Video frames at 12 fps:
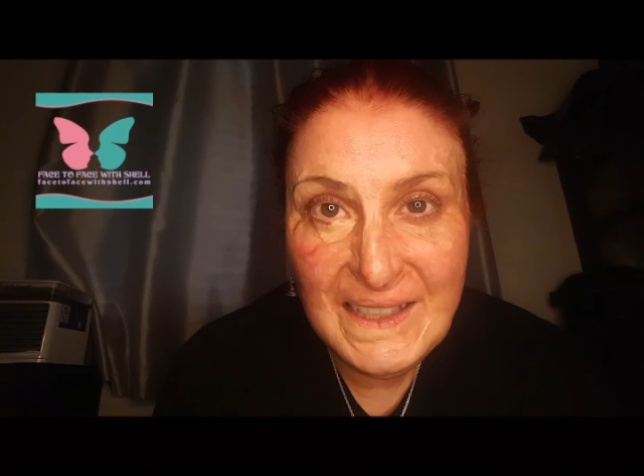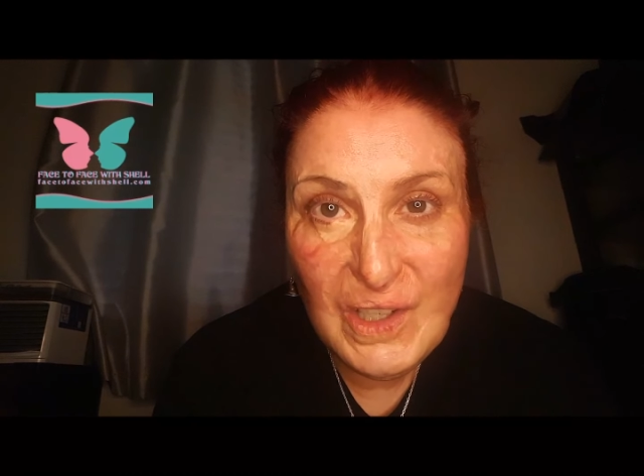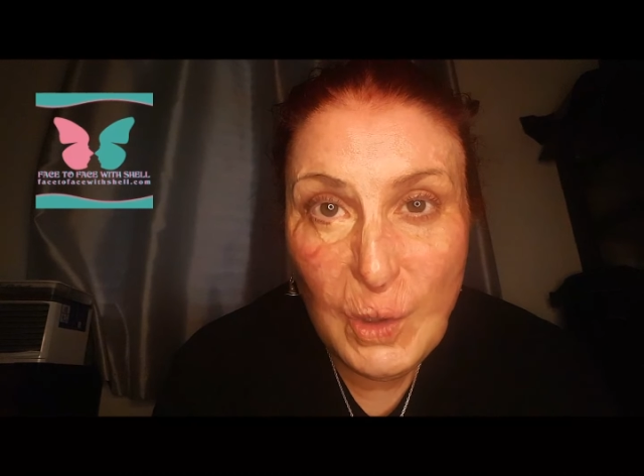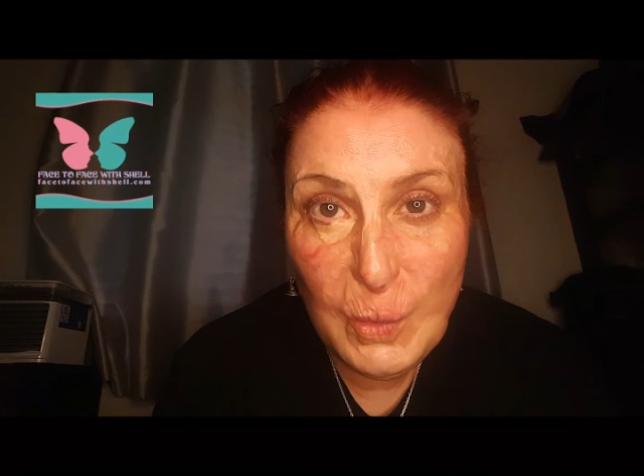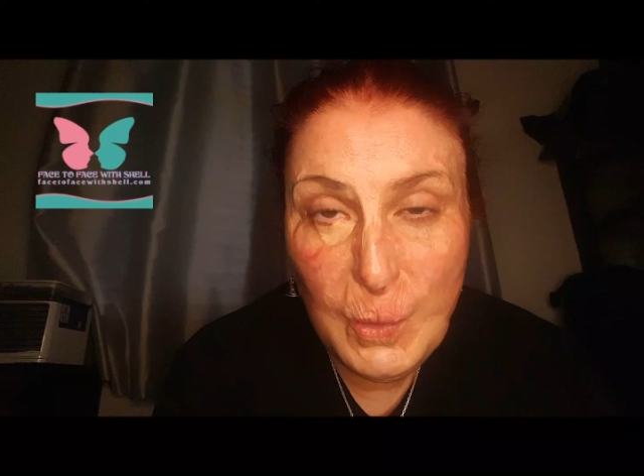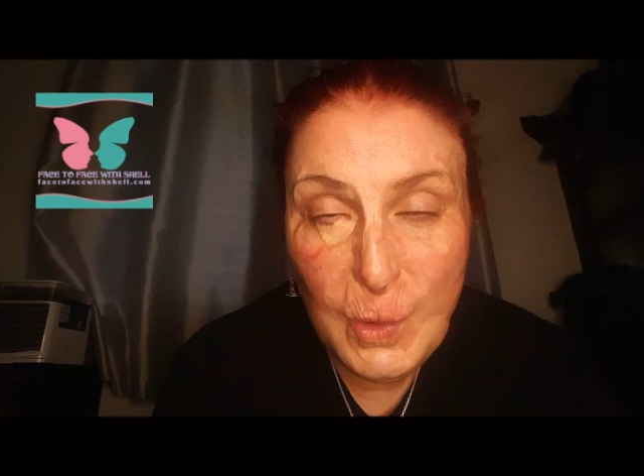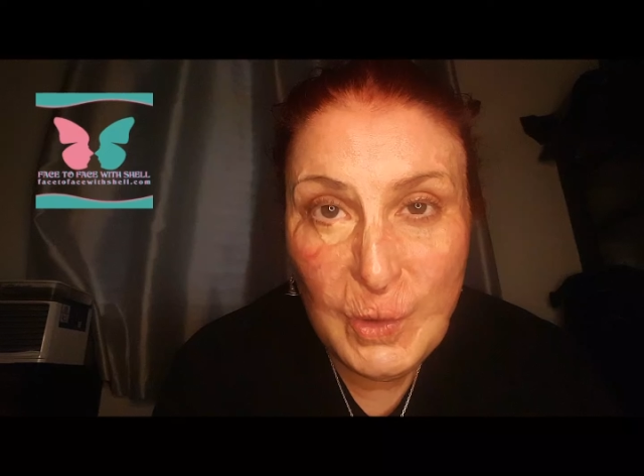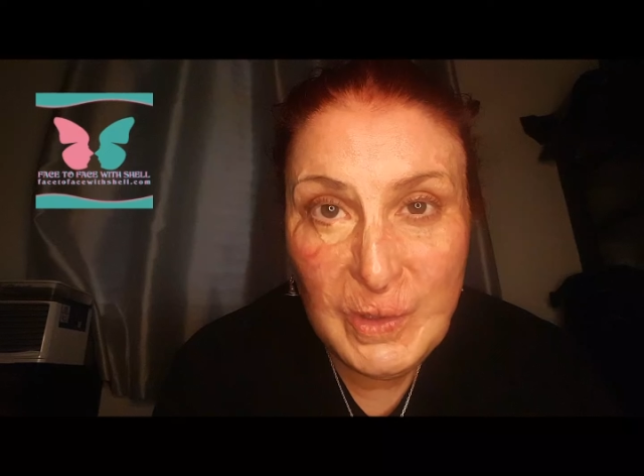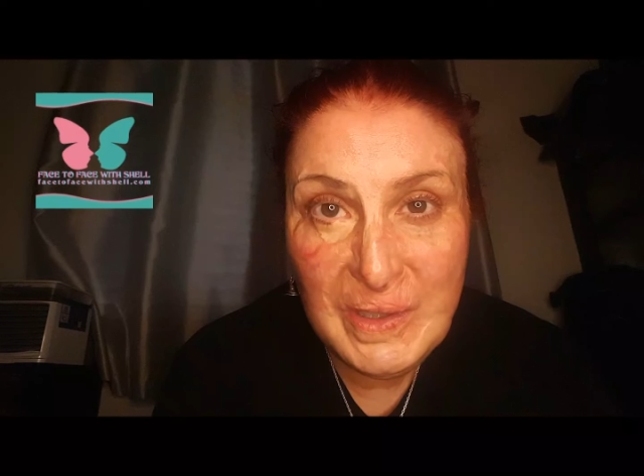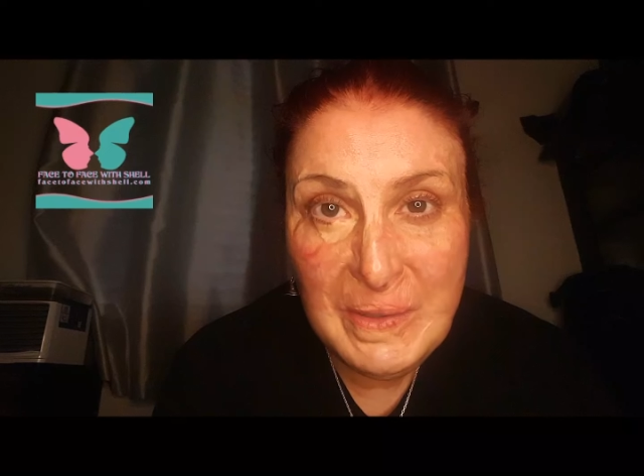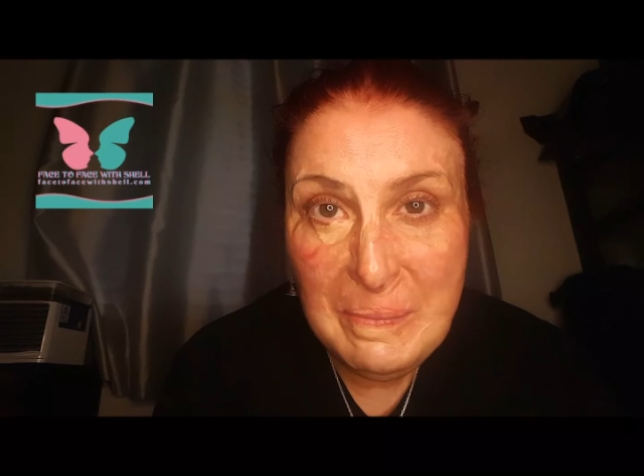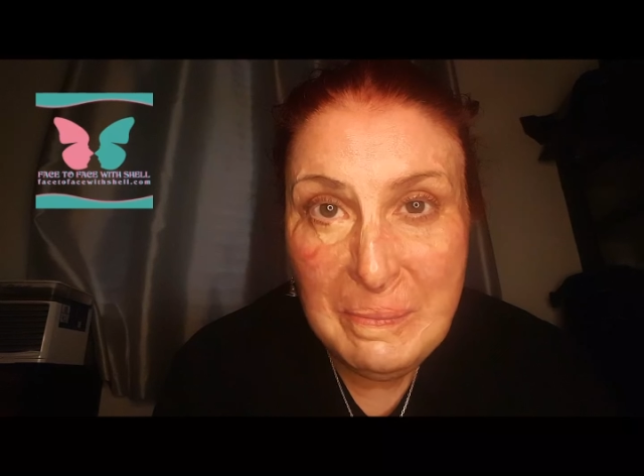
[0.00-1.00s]
or
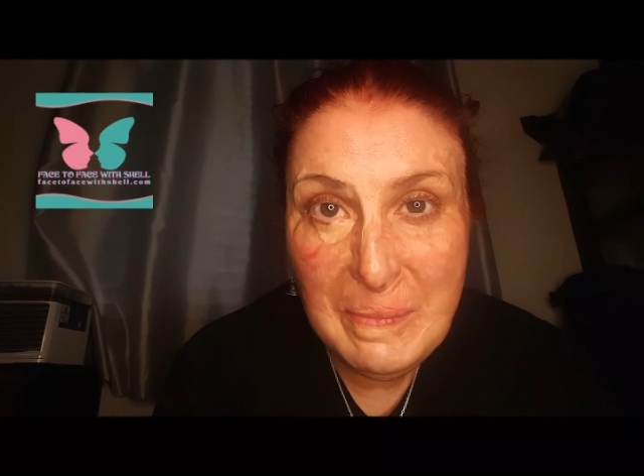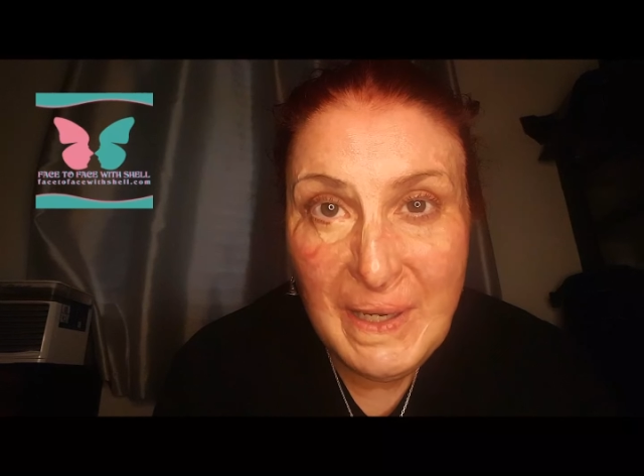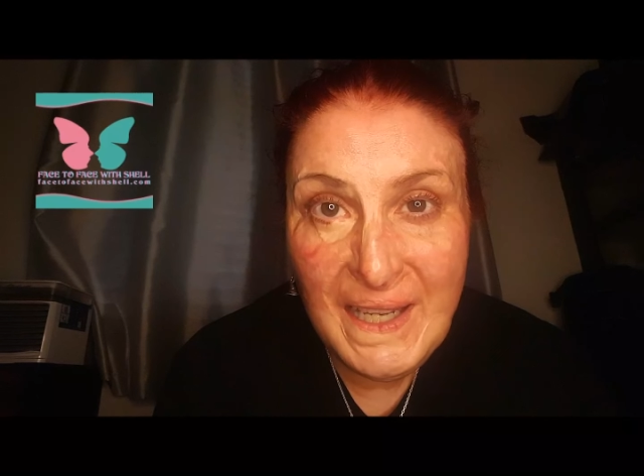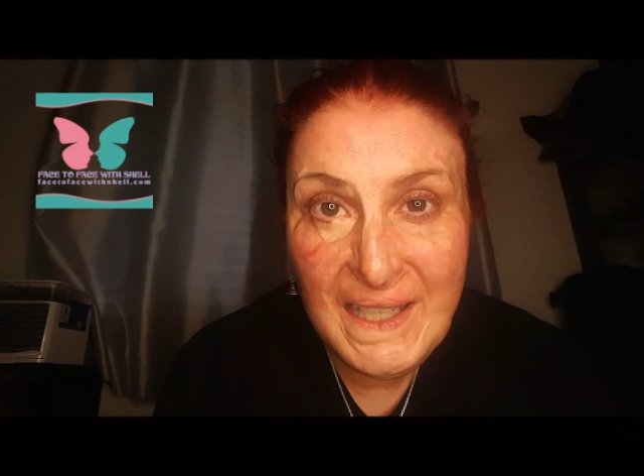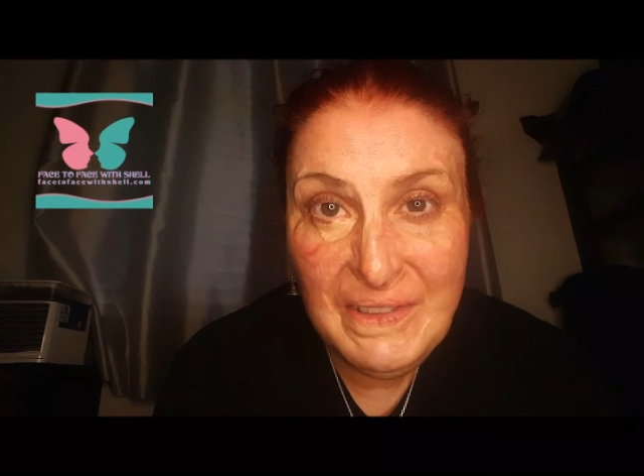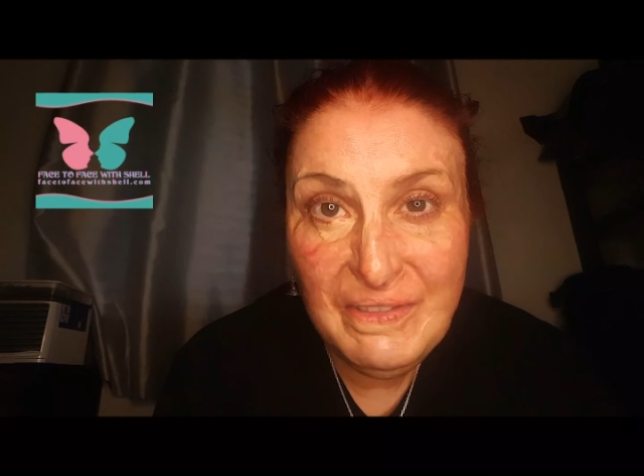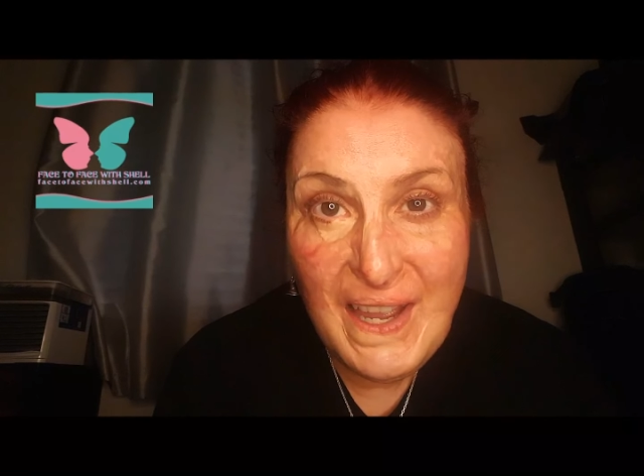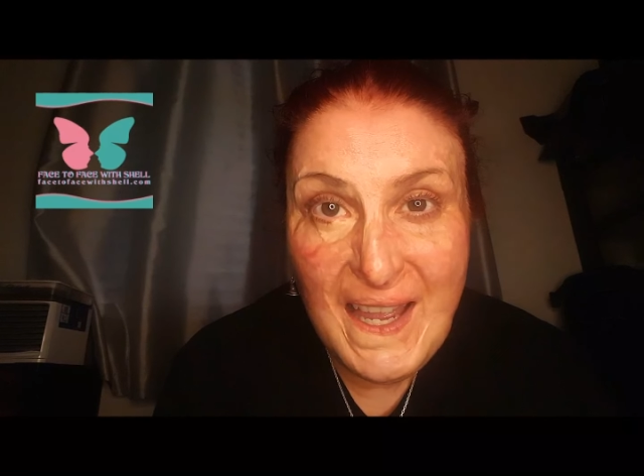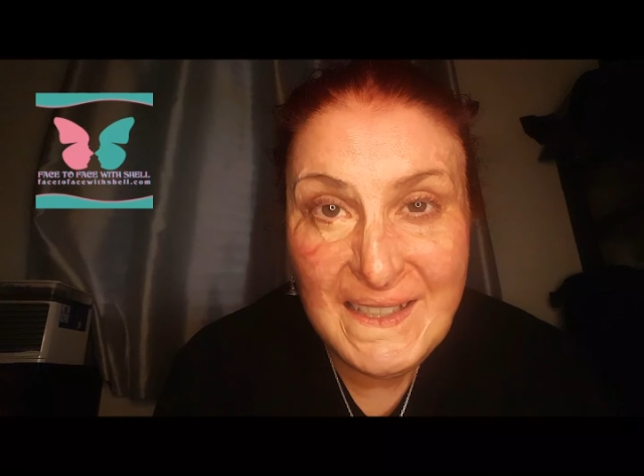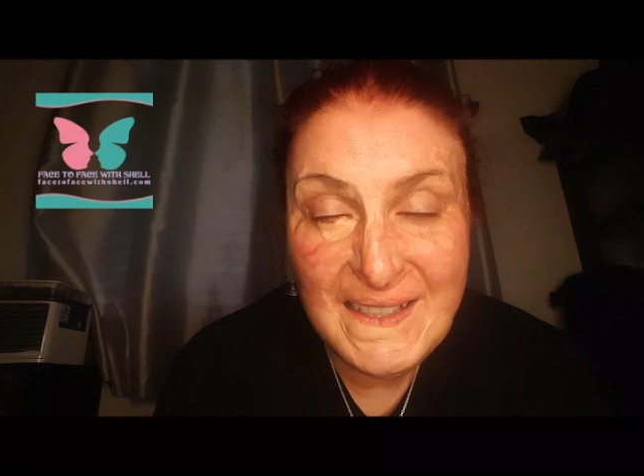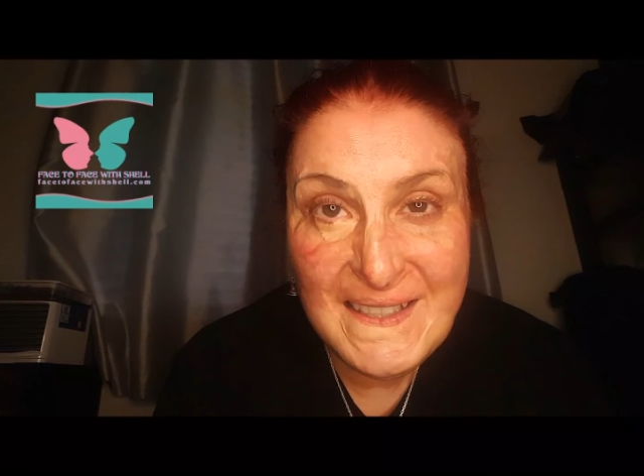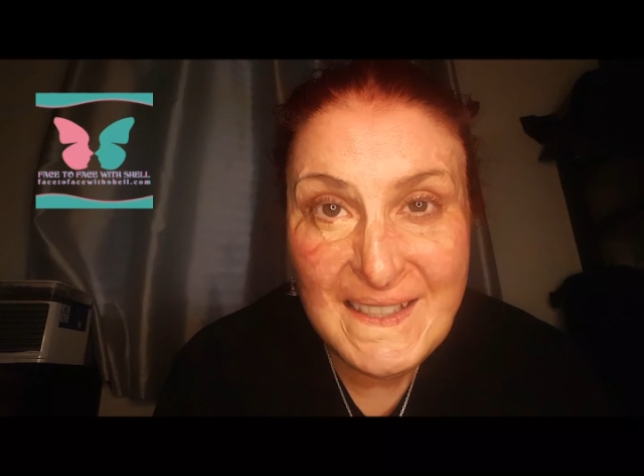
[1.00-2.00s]
worn my
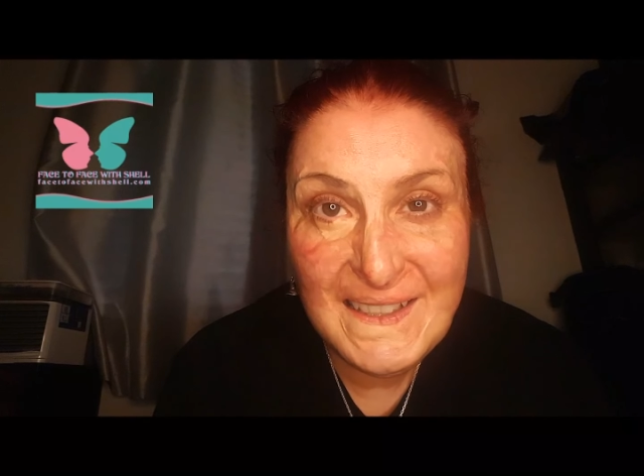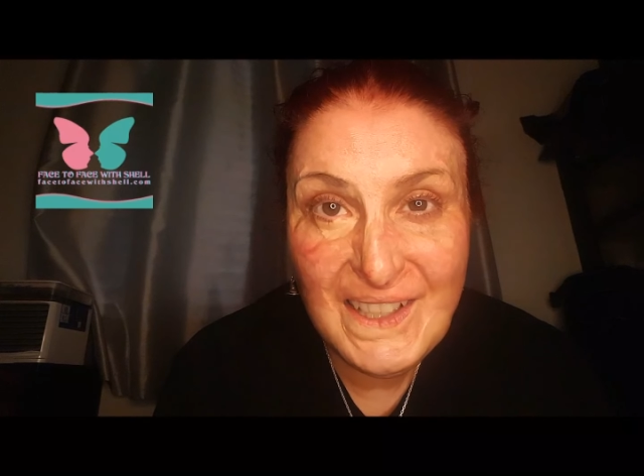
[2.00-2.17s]
Vans.